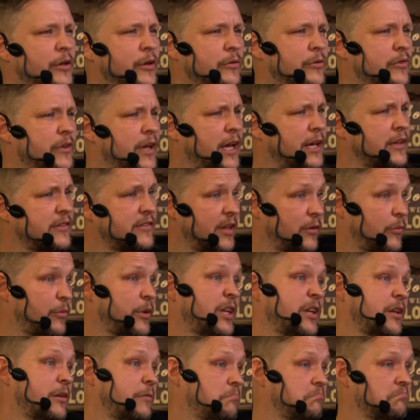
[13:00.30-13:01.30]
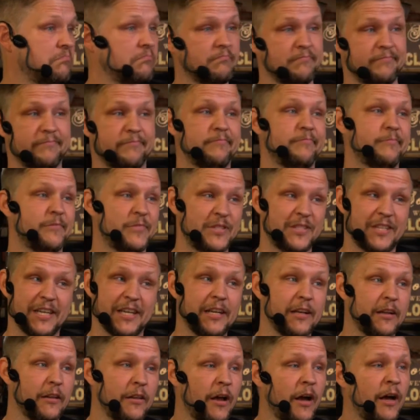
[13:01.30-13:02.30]
case that we
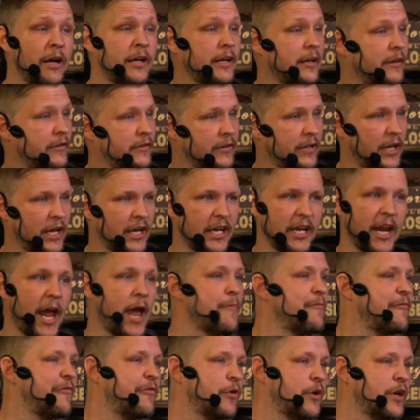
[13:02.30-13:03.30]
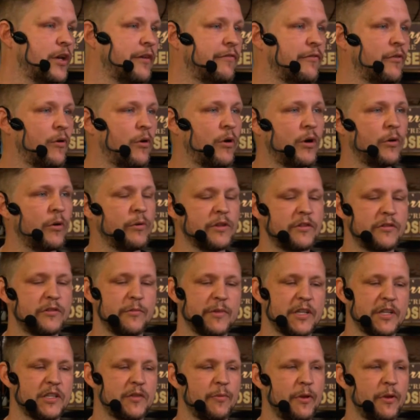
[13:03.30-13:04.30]
see a lot is like an M44 with some
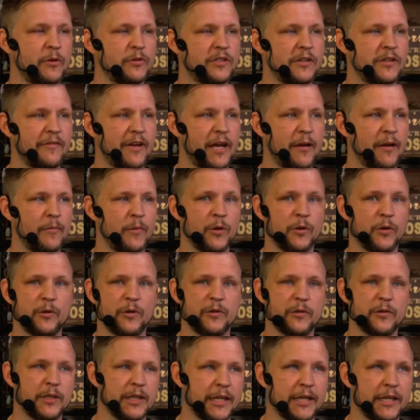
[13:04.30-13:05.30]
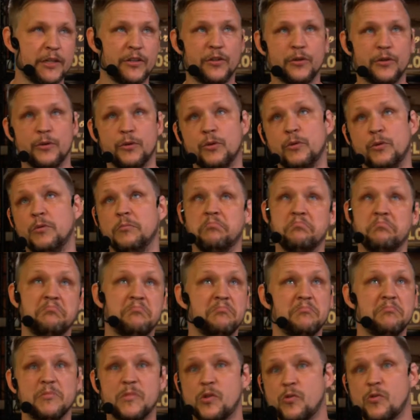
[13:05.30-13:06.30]
explosive ammo. You'd like do
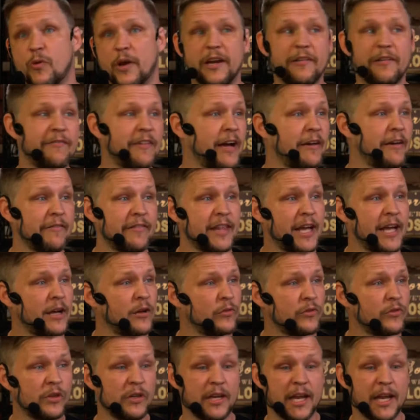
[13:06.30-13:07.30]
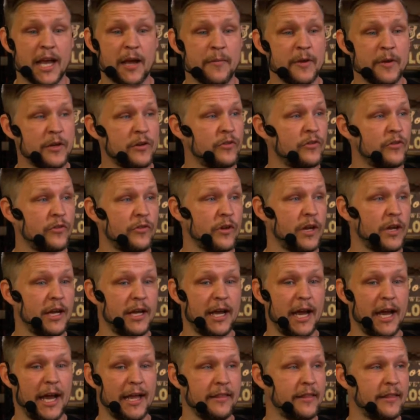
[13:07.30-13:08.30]
25,000 damage
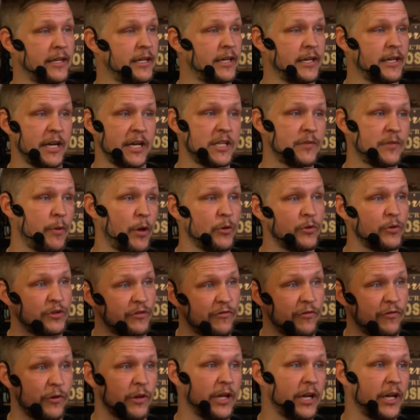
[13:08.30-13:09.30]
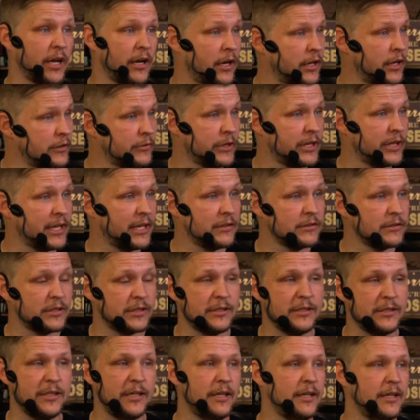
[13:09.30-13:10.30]
and then an explosion for like
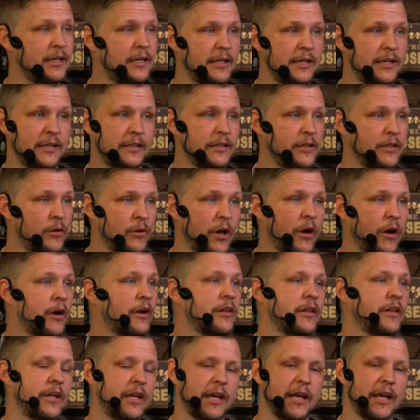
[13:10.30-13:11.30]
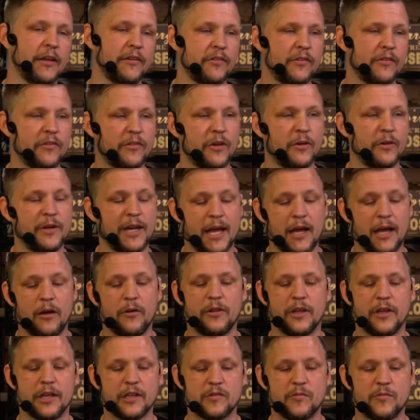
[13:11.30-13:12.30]
100,000. No longer the case. Now
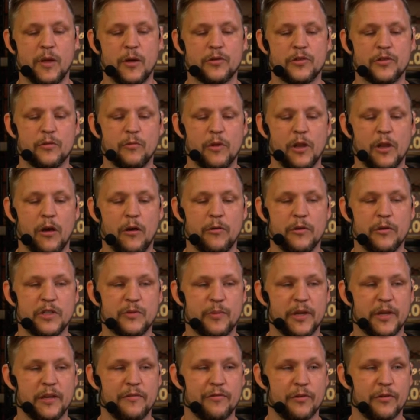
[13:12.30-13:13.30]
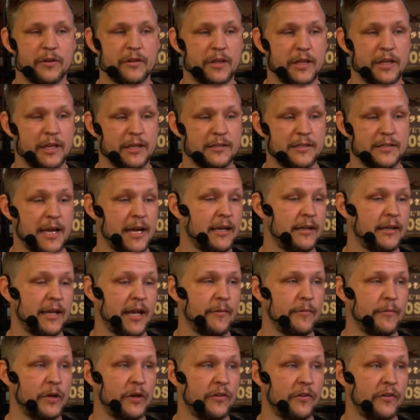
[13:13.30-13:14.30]
the explosion will always be for the exact
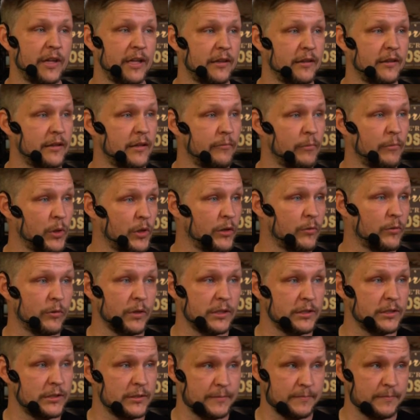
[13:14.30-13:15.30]
damage that the bullet was.